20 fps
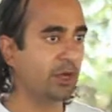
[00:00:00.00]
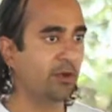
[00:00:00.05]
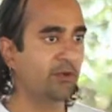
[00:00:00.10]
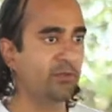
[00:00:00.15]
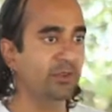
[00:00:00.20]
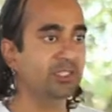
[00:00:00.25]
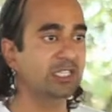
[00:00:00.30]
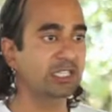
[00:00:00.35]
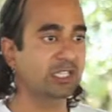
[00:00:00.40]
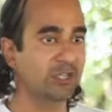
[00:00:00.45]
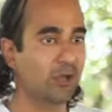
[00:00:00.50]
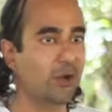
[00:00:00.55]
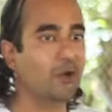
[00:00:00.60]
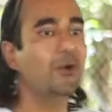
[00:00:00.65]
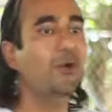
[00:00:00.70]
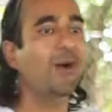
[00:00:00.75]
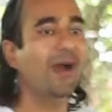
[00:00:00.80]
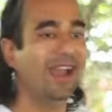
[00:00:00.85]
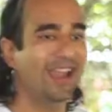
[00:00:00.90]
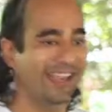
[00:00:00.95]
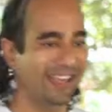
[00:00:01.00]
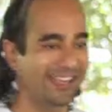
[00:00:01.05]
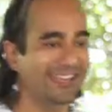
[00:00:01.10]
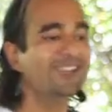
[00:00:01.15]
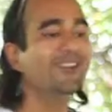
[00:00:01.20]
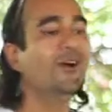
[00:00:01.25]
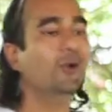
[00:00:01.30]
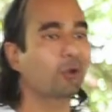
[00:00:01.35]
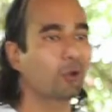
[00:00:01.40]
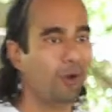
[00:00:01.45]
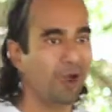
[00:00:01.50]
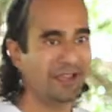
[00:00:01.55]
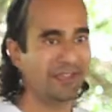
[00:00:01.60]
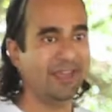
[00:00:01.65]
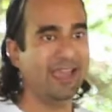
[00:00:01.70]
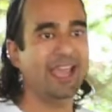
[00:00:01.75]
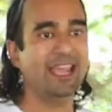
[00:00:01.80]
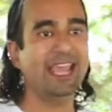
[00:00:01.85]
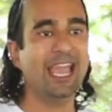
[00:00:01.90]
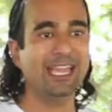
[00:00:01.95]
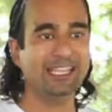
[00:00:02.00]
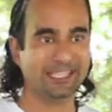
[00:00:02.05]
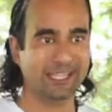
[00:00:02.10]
conference. It's not quite there yet.